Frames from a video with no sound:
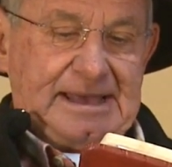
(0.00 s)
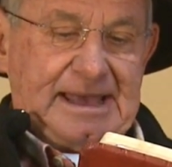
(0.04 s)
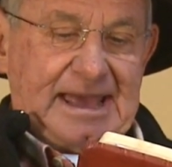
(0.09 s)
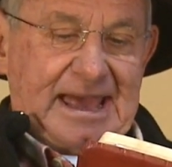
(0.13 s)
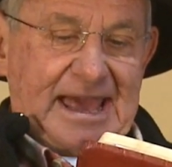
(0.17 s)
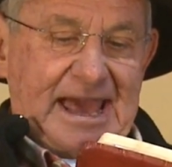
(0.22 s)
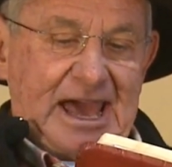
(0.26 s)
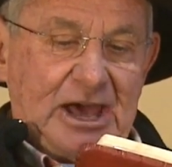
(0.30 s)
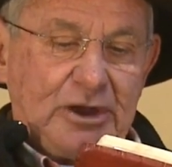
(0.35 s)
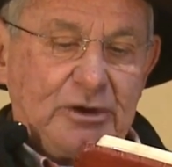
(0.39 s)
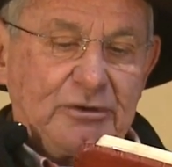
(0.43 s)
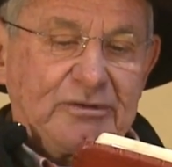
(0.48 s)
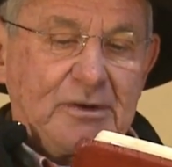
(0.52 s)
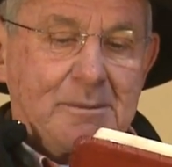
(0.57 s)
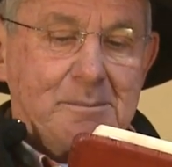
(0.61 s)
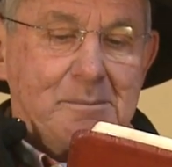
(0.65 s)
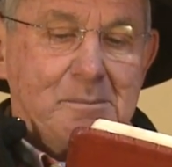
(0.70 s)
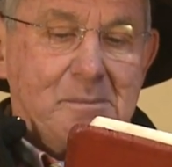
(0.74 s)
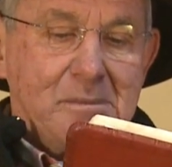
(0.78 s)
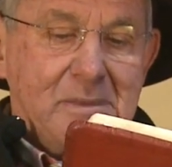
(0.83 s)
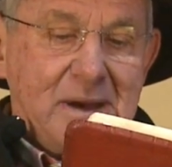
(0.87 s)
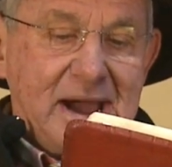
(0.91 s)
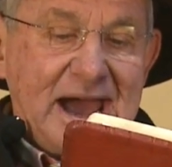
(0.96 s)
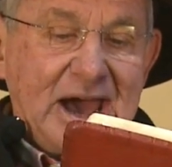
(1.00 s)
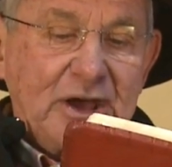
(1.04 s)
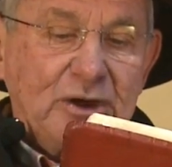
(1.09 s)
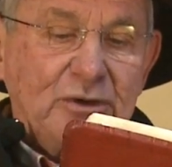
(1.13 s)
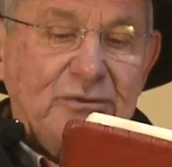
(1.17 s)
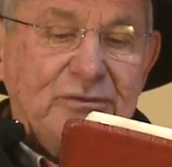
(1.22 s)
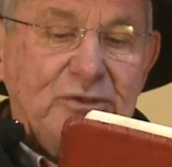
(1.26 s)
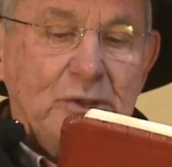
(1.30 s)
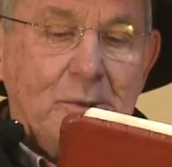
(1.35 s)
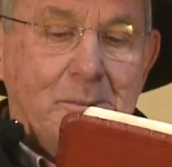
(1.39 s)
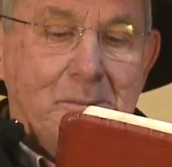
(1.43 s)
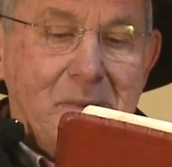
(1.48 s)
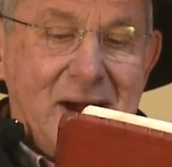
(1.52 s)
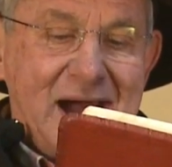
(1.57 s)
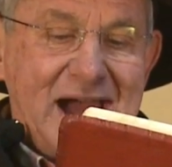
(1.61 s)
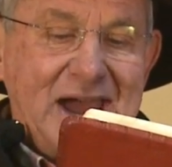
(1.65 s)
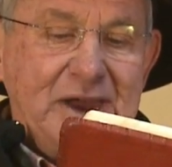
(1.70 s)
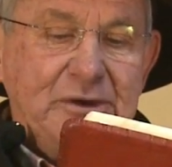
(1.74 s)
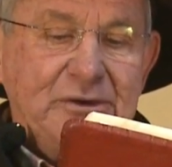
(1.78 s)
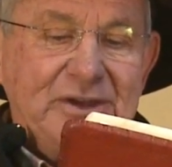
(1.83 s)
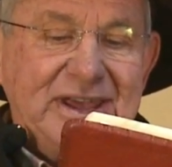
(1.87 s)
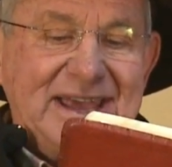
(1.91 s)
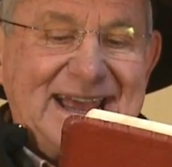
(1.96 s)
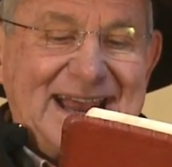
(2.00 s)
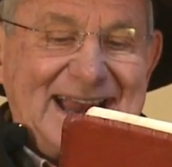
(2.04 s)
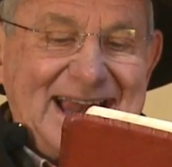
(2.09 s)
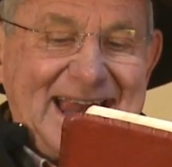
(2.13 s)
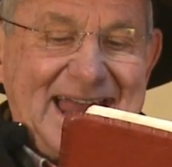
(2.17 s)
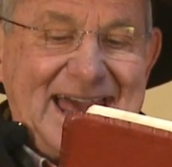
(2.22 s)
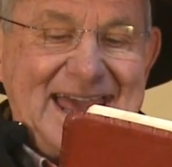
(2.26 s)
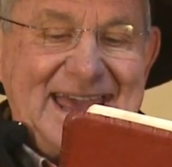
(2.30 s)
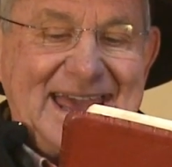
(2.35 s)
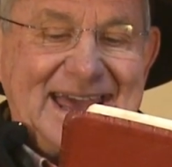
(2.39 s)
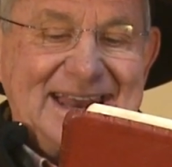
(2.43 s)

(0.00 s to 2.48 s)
out of the miry clay,